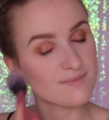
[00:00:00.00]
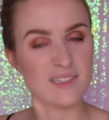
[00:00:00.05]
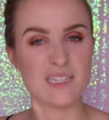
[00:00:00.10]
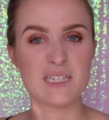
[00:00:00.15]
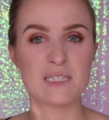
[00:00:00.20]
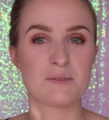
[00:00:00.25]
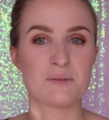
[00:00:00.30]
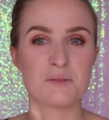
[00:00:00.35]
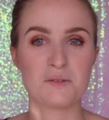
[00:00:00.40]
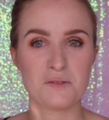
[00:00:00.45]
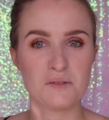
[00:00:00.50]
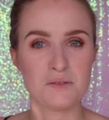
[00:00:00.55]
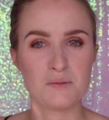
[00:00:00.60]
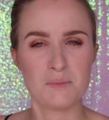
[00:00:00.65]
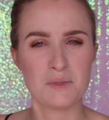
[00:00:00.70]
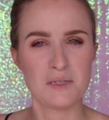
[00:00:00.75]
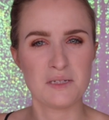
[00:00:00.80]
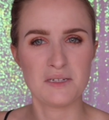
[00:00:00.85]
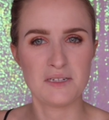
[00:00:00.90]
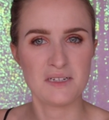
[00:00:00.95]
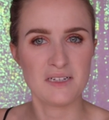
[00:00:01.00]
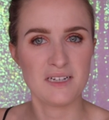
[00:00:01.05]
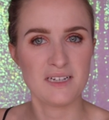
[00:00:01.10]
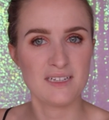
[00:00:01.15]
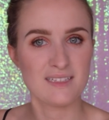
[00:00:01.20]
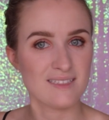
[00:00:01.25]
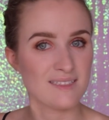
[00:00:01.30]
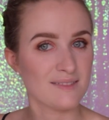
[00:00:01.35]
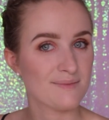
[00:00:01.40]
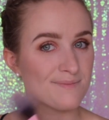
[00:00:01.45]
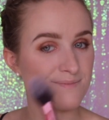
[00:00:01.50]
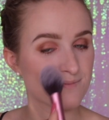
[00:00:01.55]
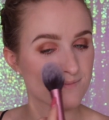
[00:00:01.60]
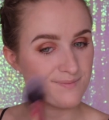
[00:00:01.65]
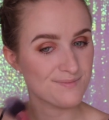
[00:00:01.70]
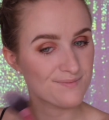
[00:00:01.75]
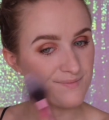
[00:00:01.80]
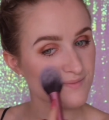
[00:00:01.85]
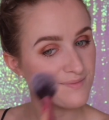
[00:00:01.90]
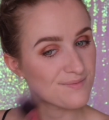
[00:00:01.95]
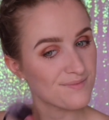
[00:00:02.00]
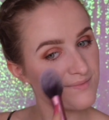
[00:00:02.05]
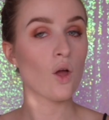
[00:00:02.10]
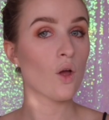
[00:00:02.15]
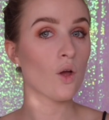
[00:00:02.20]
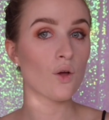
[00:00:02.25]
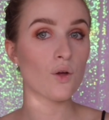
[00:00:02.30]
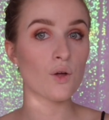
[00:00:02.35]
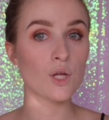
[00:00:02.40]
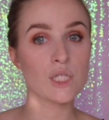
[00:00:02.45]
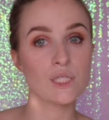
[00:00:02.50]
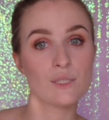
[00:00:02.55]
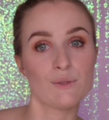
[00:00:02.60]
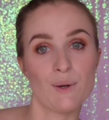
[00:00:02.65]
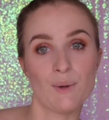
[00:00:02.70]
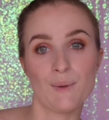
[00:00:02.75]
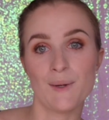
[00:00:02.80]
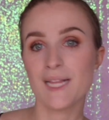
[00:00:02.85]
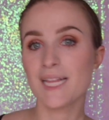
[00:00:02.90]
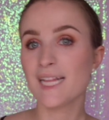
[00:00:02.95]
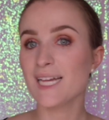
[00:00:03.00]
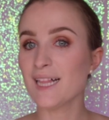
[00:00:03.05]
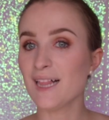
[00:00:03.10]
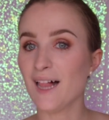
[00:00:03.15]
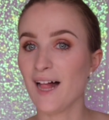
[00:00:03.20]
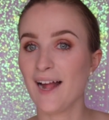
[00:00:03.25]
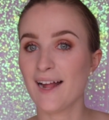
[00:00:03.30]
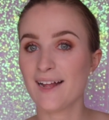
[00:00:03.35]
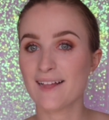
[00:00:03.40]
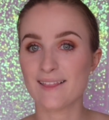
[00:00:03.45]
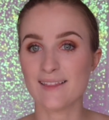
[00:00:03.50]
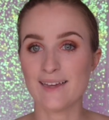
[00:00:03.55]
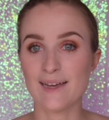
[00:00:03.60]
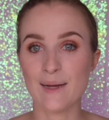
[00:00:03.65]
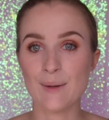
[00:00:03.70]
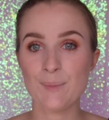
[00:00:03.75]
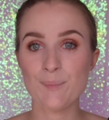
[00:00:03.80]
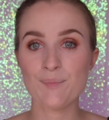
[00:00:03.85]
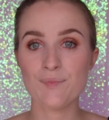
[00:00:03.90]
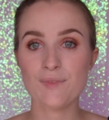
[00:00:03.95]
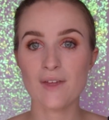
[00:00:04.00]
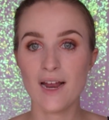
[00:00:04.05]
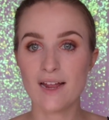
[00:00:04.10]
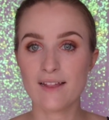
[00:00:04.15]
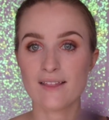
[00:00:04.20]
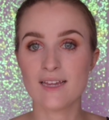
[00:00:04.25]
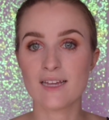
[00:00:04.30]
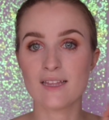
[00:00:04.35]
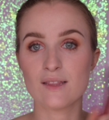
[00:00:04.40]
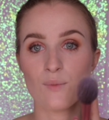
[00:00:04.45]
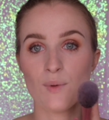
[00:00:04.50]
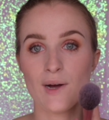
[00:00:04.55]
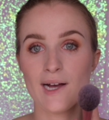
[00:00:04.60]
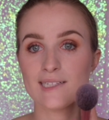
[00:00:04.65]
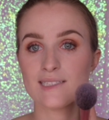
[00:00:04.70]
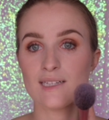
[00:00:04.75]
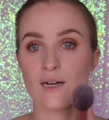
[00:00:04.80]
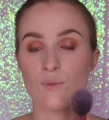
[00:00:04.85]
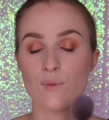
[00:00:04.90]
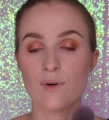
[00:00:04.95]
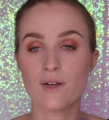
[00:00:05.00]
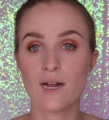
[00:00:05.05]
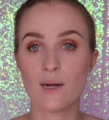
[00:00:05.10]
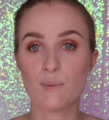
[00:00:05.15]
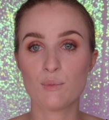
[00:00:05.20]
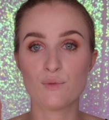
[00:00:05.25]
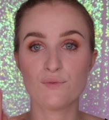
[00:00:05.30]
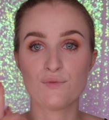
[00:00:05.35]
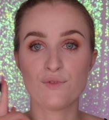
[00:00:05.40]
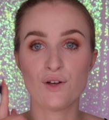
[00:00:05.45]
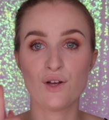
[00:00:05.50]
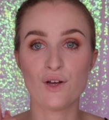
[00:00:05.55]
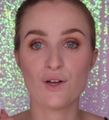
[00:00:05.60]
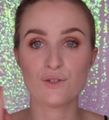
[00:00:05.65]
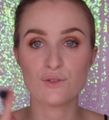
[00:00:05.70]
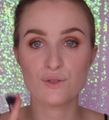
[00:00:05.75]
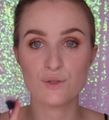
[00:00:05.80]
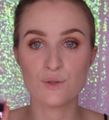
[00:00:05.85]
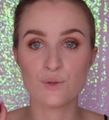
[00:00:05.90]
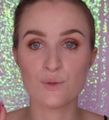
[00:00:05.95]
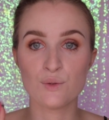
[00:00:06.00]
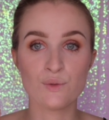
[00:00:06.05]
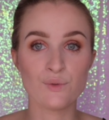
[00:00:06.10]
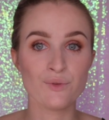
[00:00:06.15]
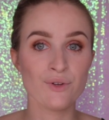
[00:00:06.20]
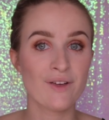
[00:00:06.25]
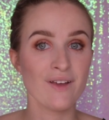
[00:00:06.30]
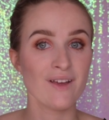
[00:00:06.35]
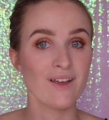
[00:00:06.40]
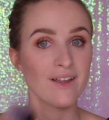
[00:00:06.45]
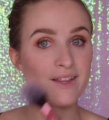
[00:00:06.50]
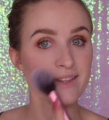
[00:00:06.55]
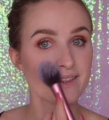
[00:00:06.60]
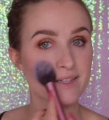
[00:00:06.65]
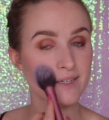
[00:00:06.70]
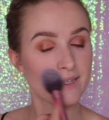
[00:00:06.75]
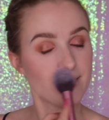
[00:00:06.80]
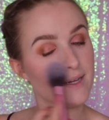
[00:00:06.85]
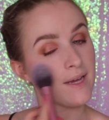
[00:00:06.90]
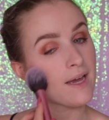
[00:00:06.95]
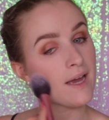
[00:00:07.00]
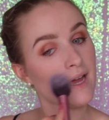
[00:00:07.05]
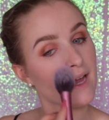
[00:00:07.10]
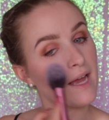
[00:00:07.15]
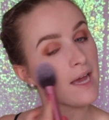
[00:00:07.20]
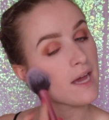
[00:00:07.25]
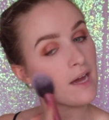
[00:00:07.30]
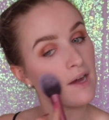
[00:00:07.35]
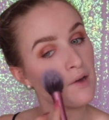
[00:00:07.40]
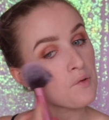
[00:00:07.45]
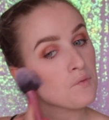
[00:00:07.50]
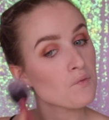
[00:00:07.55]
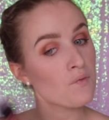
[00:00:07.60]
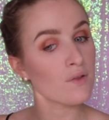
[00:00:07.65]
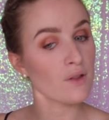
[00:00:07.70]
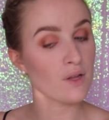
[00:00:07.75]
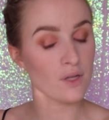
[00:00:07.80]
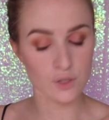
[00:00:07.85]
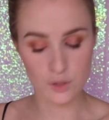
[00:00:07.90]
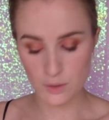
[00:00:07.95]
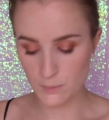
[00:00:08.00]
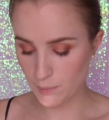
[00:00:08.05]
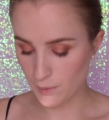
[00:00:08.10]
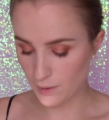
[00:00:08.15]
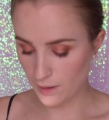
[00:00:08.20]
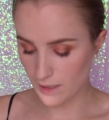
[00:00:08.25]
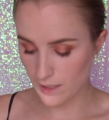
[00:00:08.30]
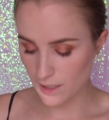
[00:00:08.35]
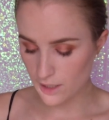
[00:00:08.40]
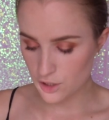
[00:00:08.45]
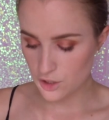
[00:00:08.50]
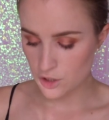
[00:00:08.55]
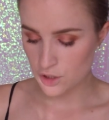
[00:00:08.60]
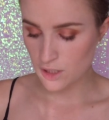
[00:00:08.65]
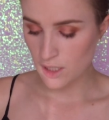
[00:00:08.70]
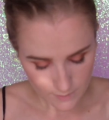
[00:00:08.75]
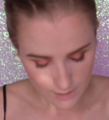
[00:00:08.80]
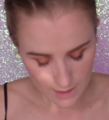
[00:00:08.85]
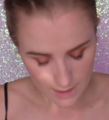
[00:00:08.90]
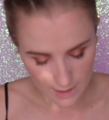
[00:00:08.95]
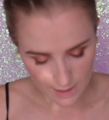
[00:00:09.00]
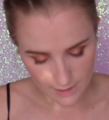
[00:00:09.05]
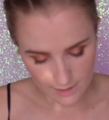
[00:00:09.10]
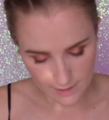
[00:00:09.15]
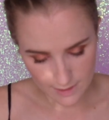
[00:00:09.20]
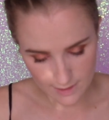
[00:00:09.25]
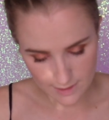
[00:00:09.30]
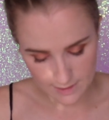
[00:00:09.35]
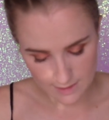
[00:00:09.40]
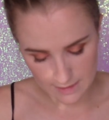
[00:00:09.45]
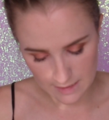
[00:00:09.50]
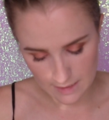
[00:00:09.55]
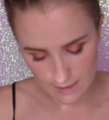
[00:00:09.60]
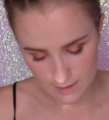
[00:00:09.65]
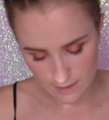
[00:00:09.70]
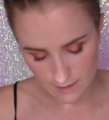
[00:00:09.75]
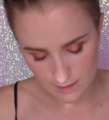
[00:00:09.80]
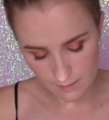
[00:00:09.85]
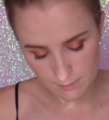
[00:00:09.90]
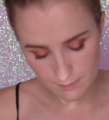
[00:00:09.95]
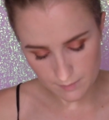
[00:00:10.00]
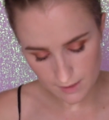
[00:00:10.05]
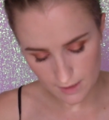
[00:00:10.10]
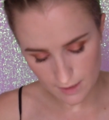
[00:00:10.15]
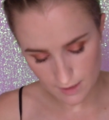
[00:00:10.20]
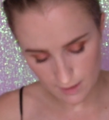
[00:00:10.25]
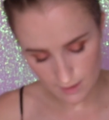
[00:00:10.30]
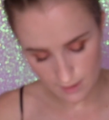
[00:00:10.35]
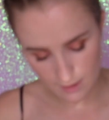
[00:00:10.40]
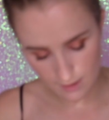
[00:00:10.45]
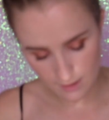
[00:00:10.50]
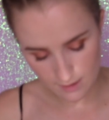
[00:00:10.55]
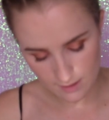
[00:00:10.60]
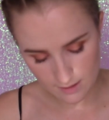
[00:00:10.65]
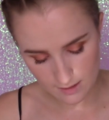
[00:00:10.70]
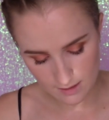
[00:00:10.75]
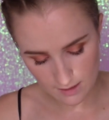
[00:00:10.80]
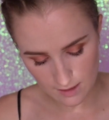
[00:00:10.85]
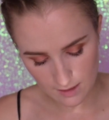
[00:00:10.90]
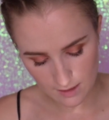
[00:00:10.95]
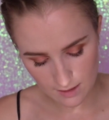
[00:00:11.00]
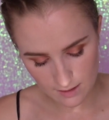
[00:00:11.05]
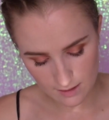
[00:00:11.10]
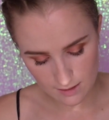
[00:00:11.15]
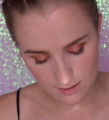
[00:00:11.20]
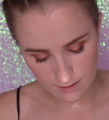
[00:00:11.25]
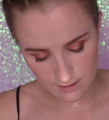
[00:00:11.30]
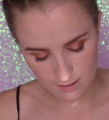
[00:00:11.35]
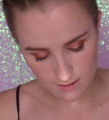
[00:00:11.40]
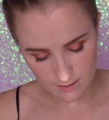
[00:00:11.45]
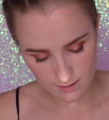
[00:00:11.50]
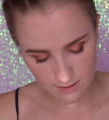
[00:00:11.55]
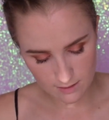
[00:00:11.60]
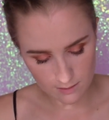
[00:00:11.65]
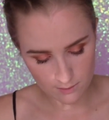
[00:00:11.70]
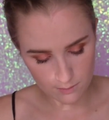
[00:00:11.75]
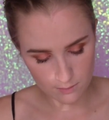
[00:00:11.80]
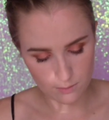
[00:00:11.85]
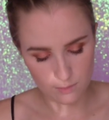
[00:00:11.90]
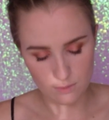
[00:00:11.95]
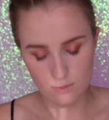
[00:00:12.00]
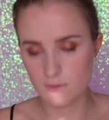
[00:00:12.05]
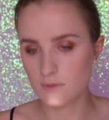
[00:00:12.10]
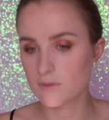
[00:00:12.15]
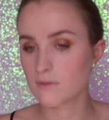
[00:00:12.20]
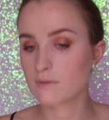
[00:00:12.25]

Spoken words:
This one does smell nice. So I really like them. I think the YSL one I prefer to the Air Flush blush. Highlight time, get excited. Ooh.